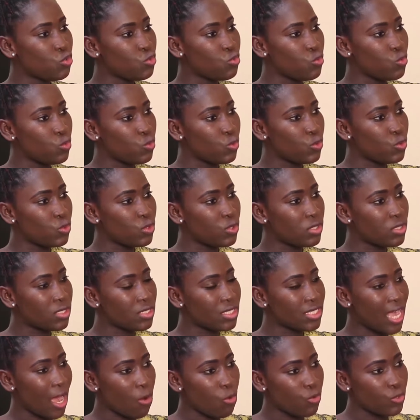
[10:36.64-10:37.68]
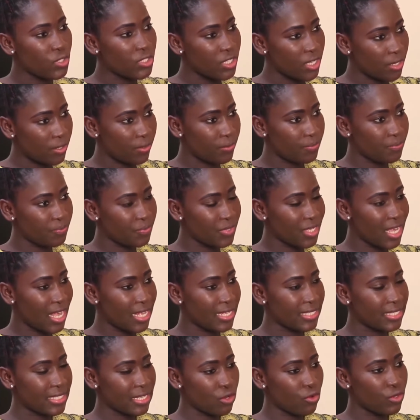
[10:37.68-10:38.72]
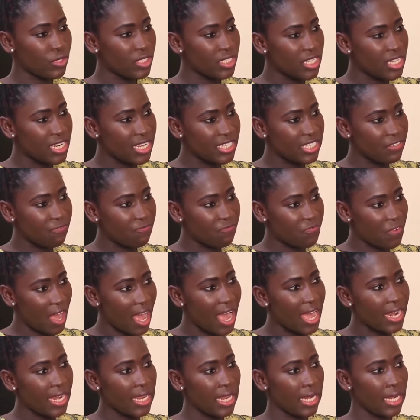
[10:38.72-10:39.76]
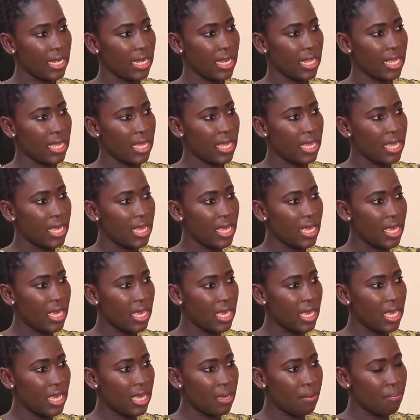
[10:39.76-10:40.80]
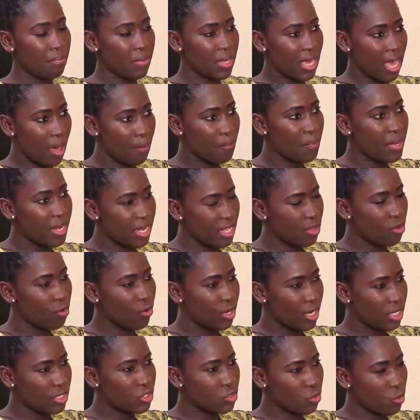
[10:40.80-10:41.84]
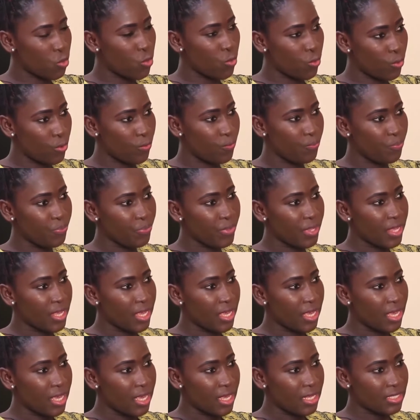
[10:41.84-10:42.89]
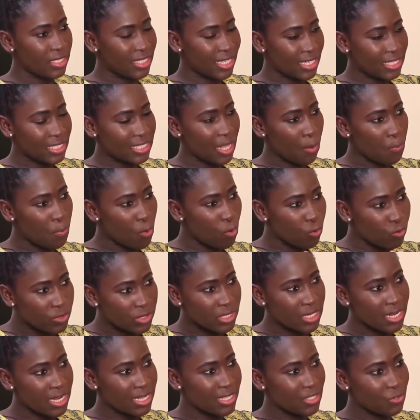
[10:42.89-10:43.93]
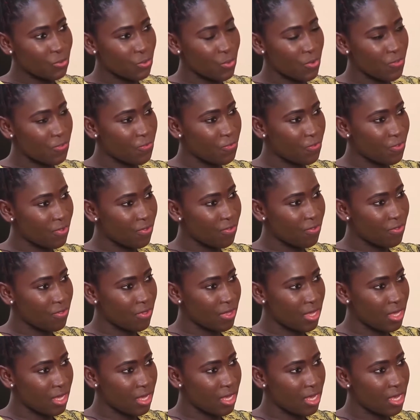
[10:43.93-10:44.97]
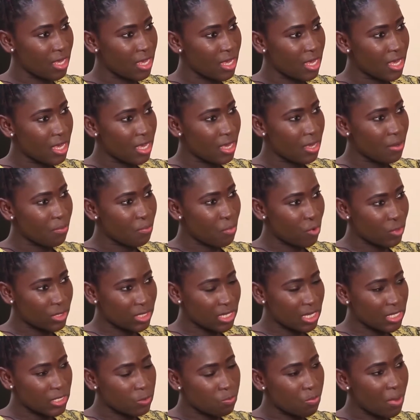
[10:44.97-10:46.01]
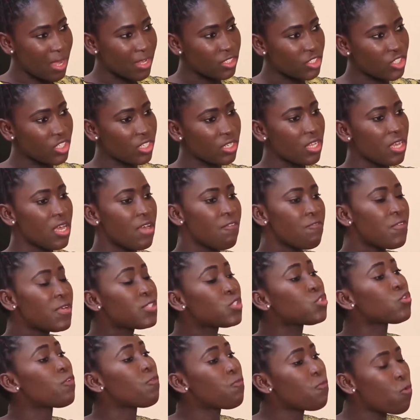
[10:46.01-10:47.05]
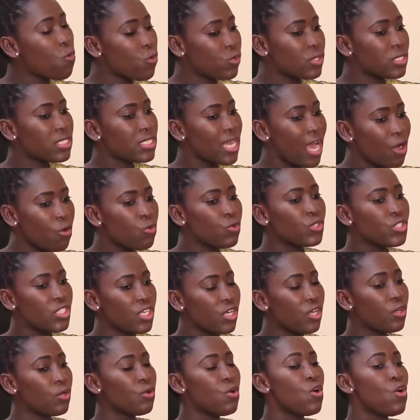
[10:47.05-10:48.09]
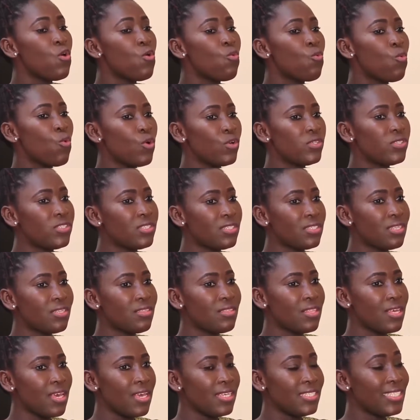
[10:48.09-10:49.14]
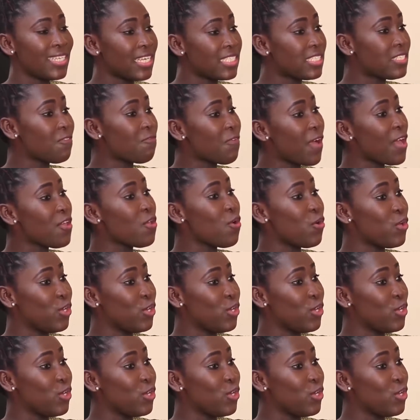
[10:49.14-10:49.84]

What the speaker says: to Takotel as a container divan company on its own, juxtaposing it with the port expansion. First of all, Takotel was the justify your